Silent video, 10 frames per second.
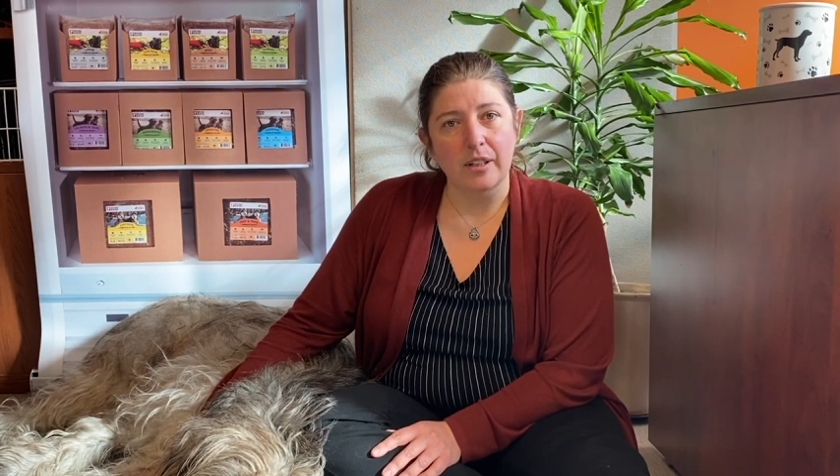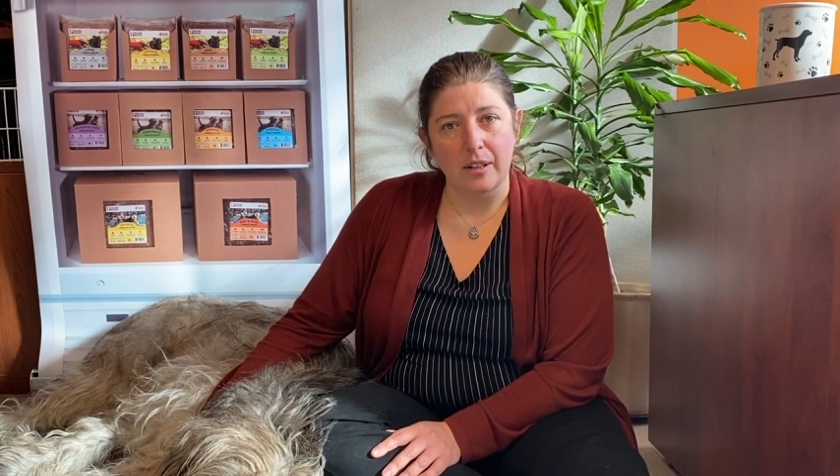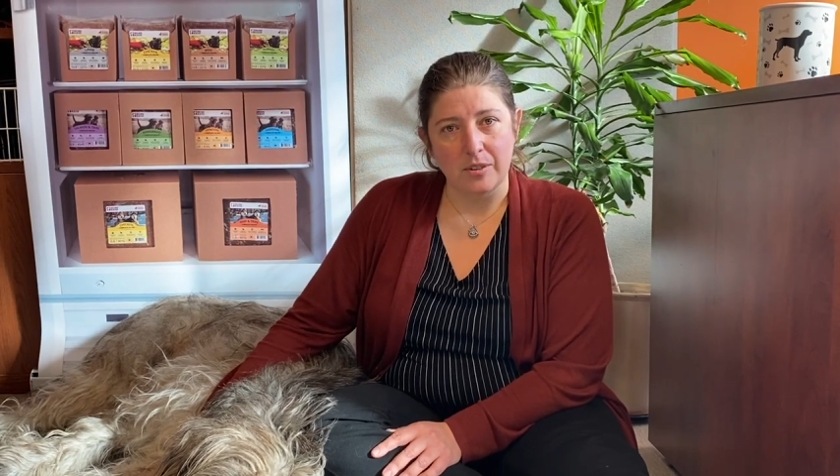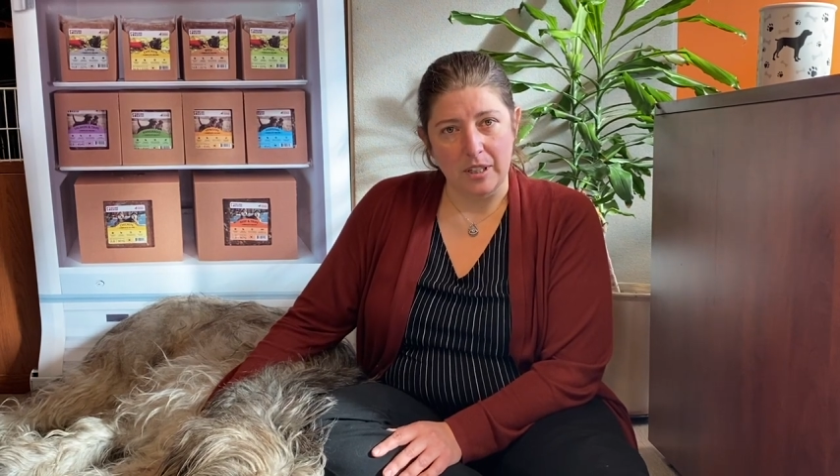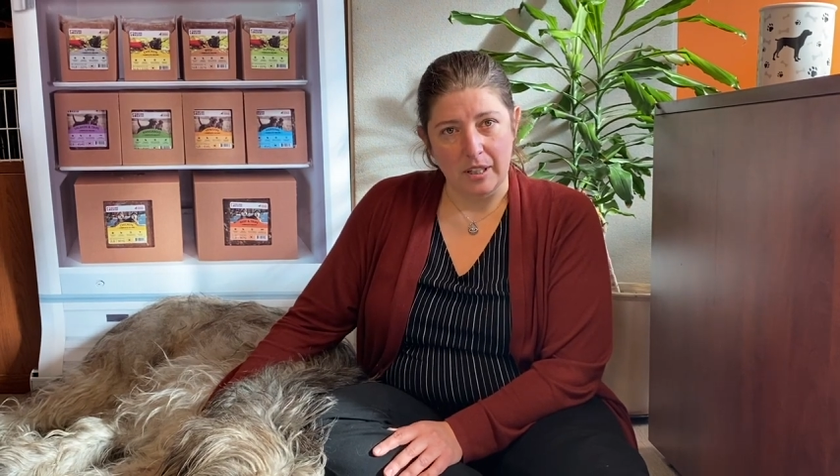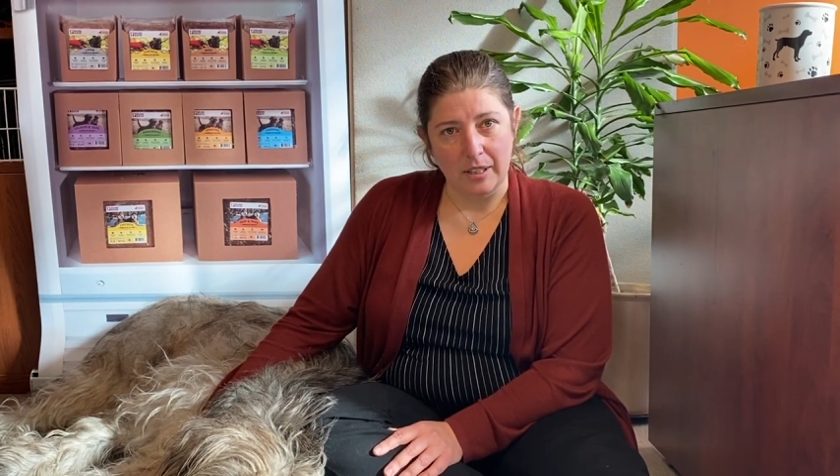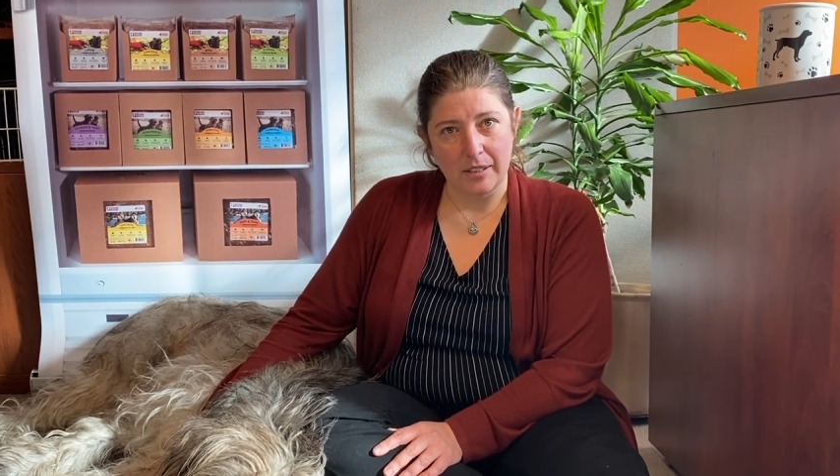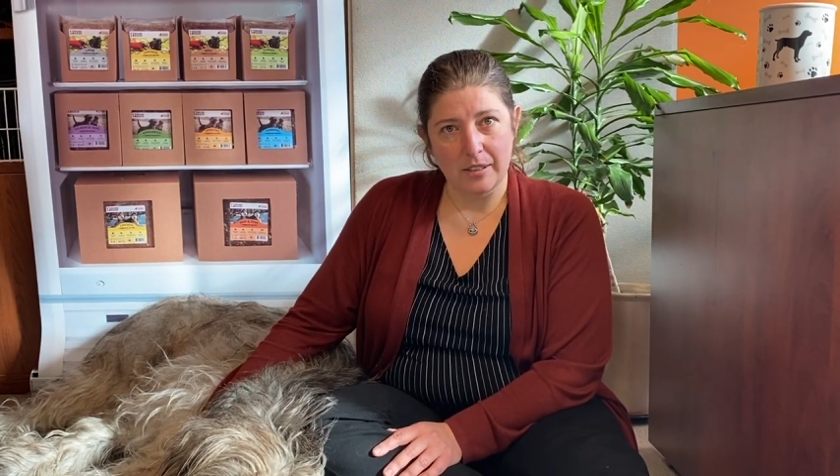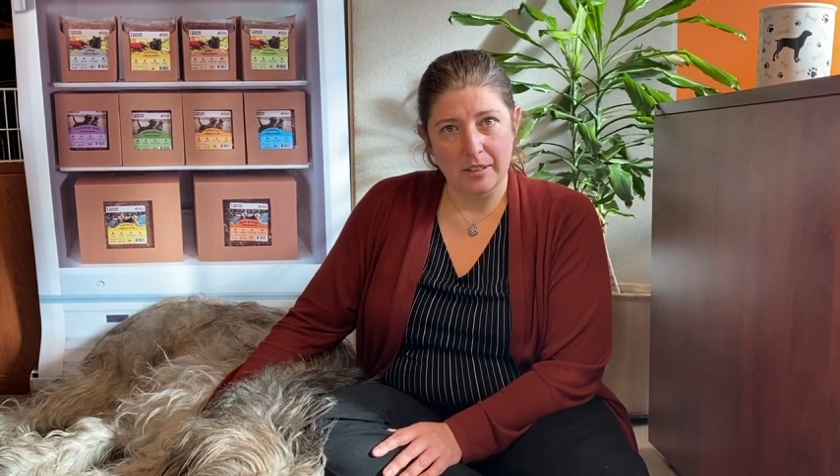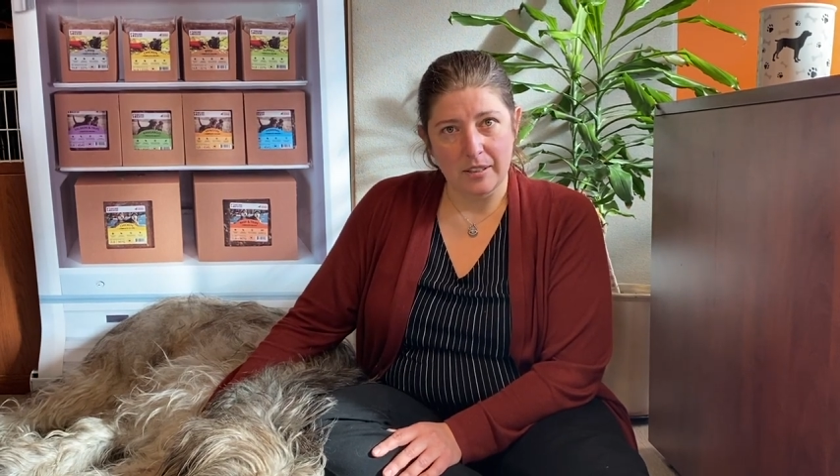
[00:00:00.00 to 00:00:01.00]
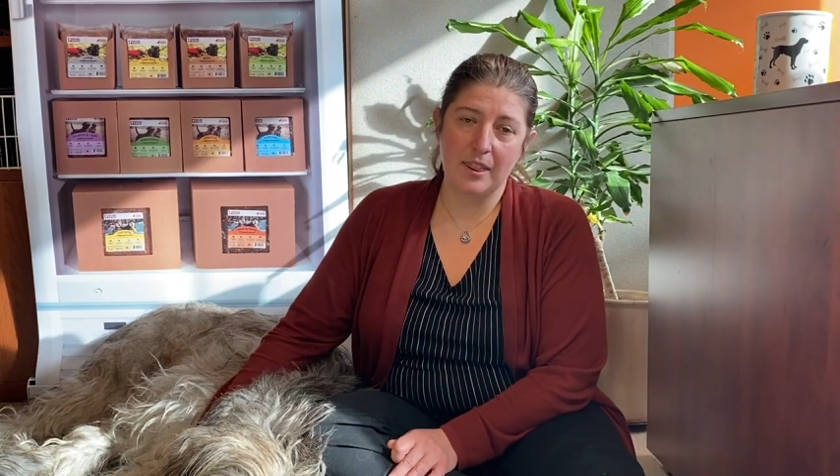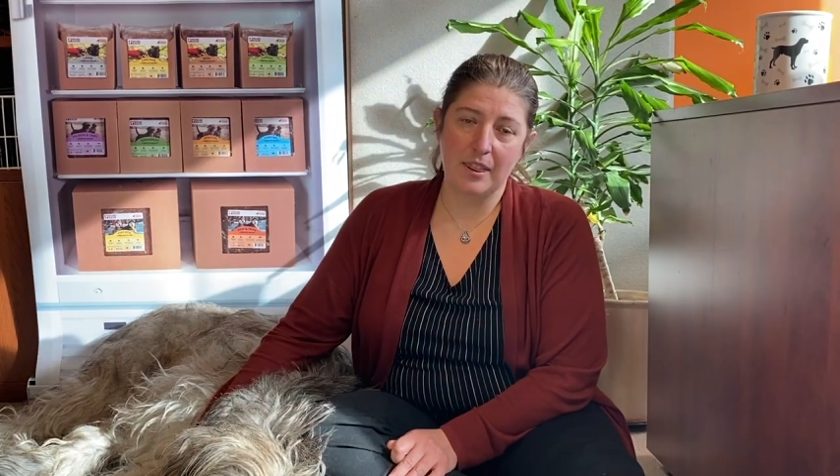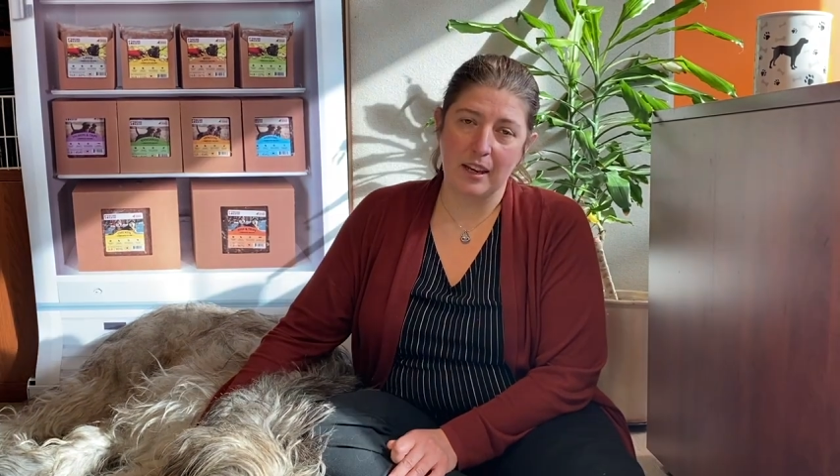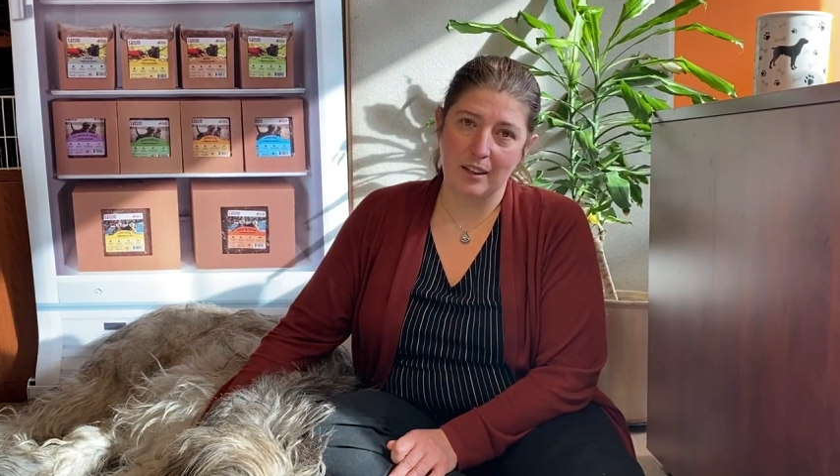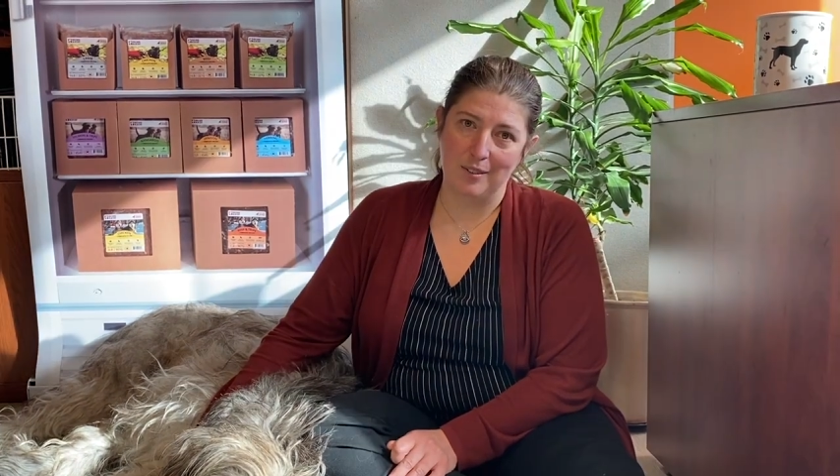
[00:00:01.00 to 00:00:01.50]
are counting on us.
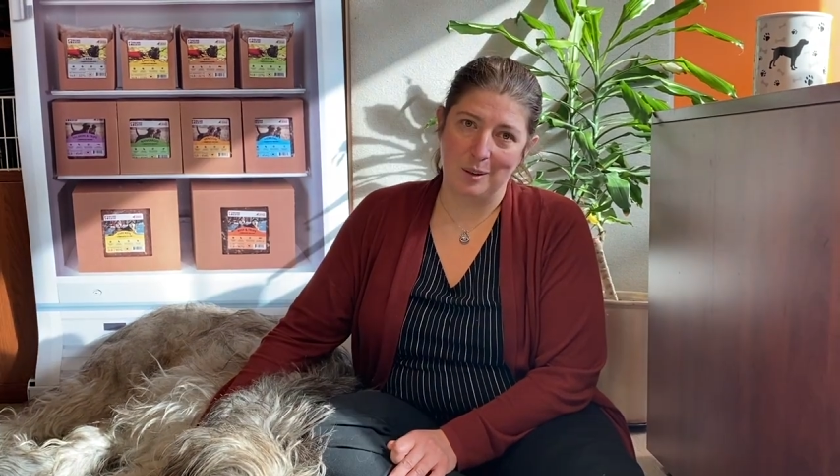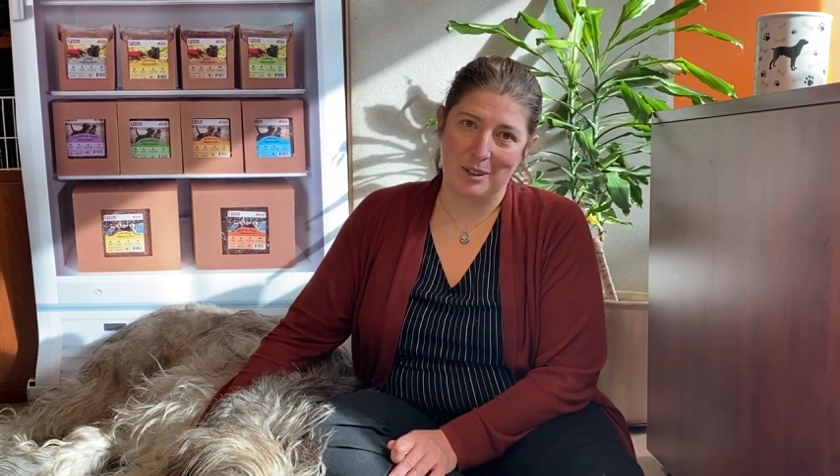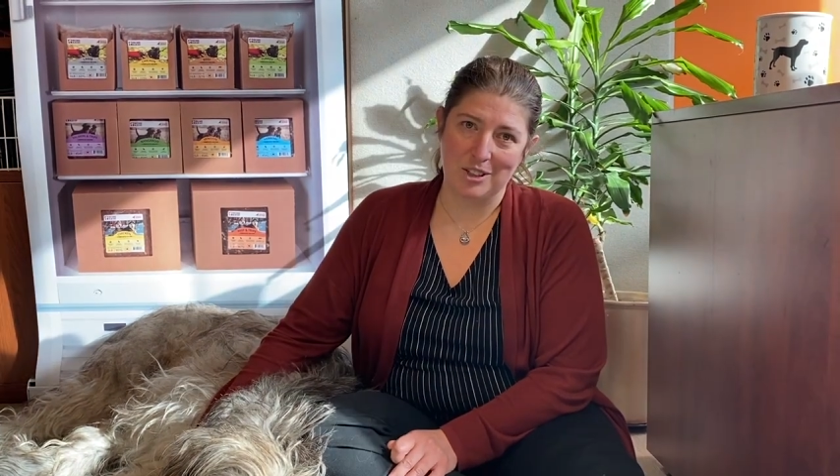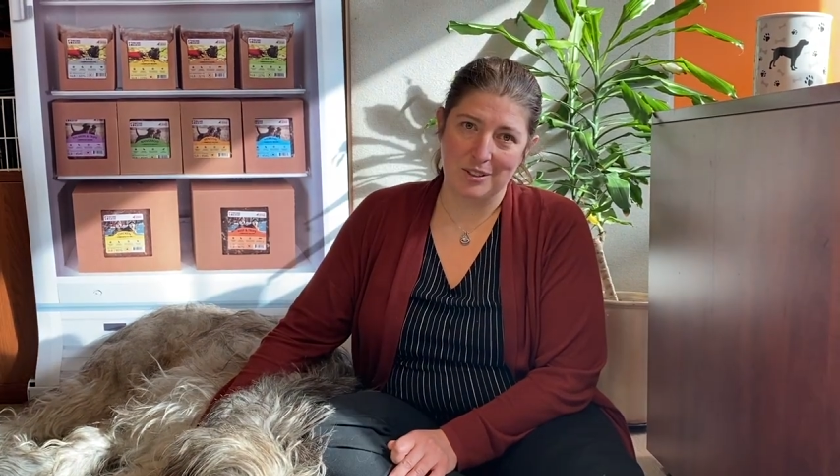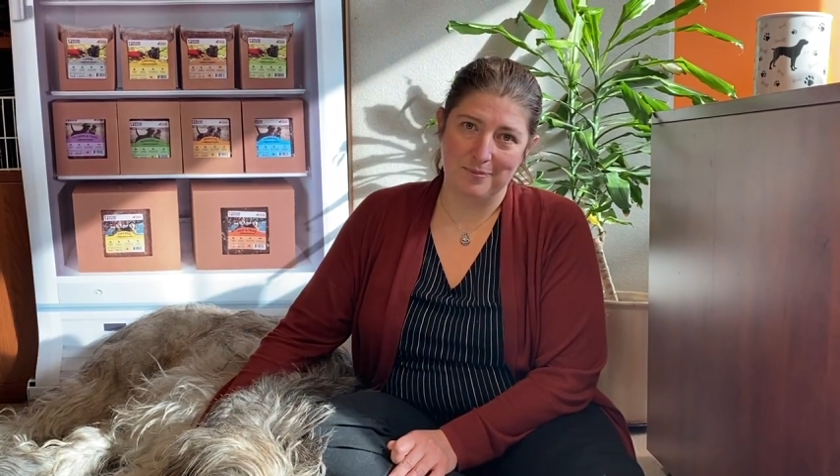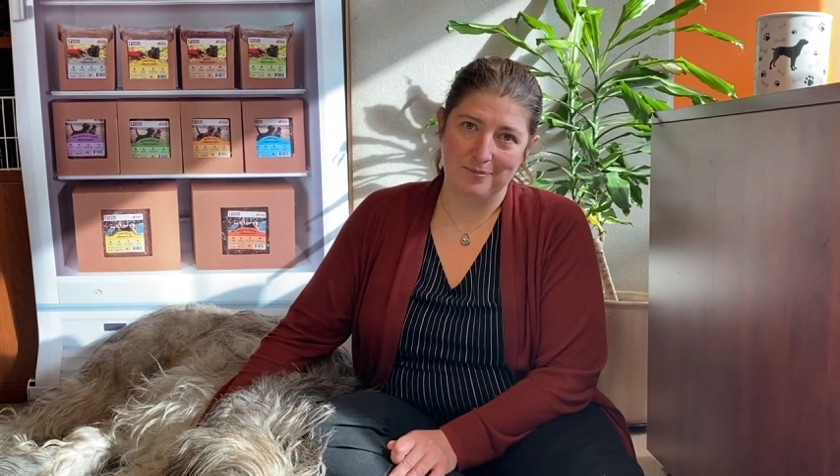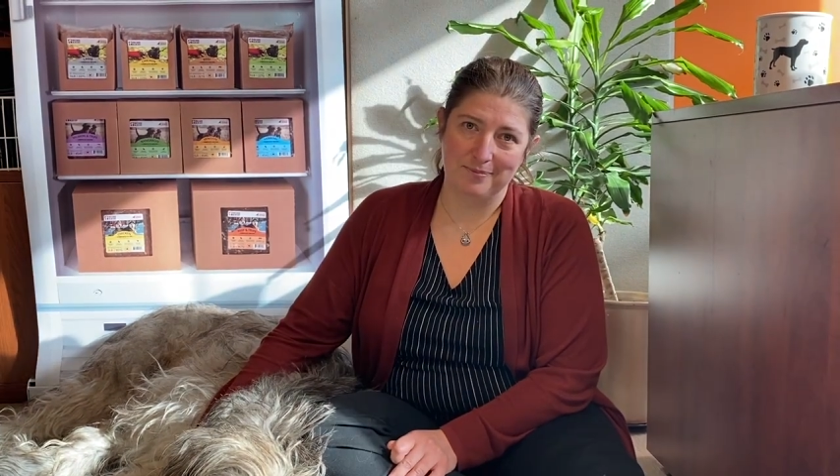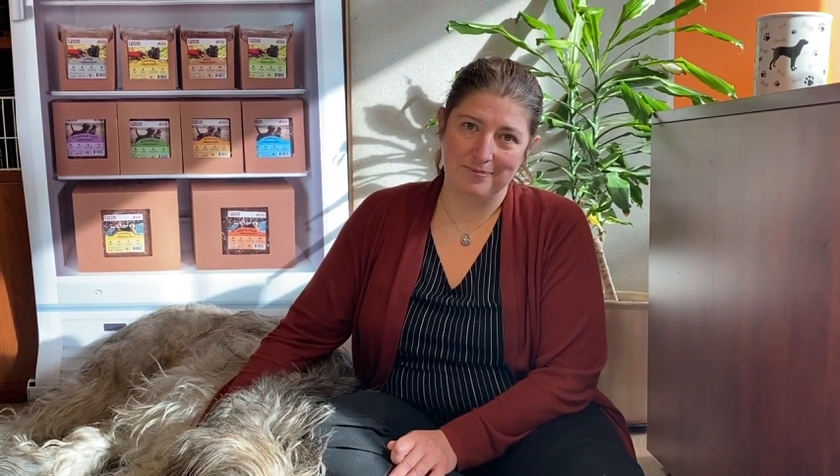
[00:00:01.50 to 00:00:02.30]
Thank you very much.